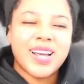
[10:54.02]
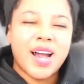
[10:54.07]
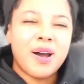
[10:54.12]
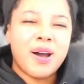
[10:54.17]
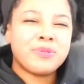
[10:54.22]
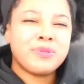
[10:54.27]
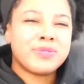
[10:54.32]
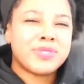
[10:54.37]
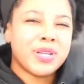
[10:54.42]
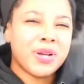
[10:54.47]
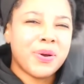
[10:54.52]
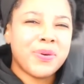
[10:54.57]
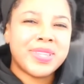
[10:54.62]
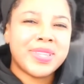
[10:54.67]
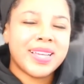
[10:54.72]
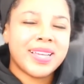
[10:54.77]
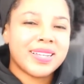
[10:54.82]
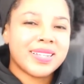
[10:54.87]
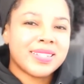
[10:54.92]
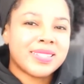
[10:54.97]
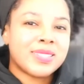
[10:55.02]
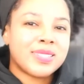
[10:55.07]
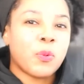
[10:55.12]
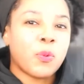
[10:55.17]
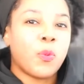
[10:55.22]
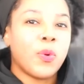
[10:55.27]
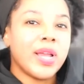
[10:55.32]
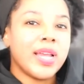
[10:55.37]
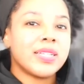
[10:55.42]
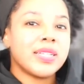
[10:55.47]
Don't do this.
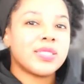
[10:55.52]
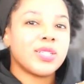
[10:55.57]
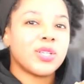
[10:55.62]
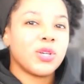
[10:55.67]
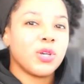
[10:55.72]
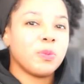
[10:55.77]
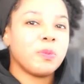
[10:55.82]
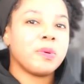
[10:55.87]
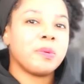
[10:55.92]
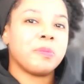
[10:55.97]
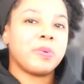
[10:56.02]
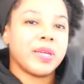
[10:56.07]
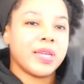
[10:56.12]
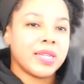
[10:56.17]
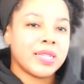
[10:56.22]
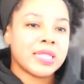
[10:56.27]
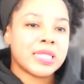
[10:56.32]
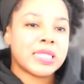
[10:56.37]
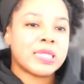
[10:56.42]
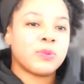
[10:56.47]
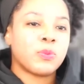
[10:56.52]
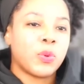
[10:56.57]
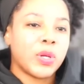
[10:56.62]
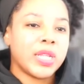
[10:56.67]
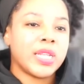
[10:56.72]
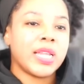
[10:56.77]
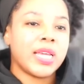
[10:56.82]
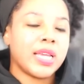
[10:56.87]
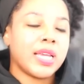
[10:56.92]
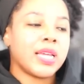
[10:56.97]
We as human beings,
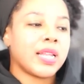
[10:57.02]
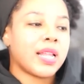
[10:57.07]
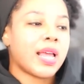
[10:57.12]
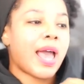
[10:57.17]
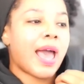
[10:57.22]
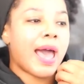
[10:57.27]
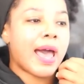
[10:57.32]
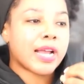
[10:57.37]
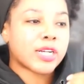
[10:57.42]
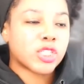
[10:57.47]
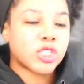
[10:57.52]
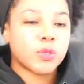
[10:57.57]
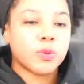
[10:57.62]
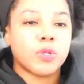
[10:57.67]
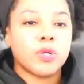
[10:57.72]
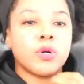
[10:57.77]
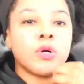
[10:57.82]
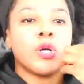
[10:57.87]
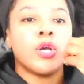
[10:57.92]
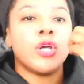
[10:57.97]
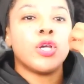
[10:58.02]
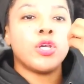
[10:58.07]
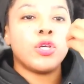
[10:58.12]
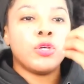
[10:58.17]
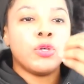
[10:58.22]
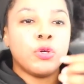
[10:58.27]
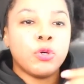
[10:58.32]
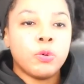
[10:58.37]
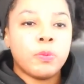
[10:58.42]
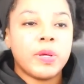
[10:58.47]
we need actual
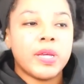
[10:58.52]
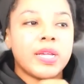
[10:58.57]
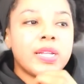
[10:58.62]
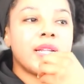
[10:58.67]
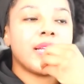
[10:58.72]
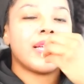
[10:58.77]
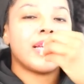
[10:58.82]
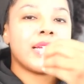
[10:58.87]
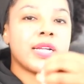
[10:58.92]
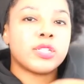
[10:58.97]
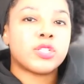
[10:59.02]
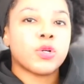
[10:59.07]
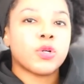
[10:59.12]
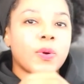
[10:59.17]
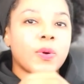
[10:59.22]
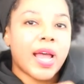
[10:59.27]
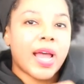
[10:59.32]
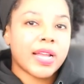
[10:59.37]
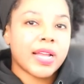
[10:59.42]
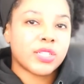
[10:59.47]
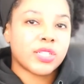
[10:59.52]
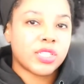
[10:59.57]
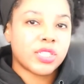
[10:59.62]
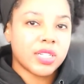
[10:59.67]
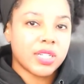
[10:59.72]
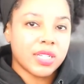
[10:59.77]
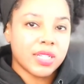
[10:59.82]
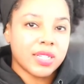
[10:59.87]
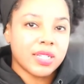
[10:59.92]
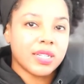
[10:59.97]
human
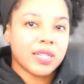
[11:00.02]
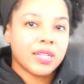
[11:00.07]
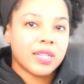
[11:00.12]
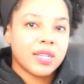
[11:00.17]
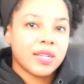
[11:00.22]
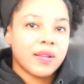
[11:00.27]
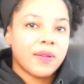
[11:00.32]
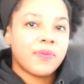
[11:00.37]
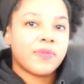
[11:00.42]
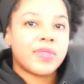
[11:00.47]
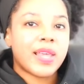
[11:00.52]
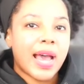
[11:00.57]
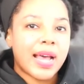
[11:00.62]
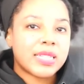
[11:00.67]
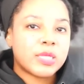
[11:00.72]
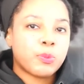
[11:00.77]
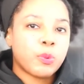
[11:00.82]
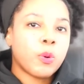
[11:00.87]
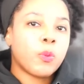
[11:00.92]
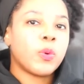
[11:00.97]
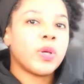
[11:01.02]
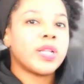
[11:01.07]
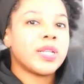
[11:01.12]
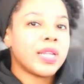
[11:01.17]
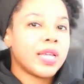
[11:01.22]
interaction. That's what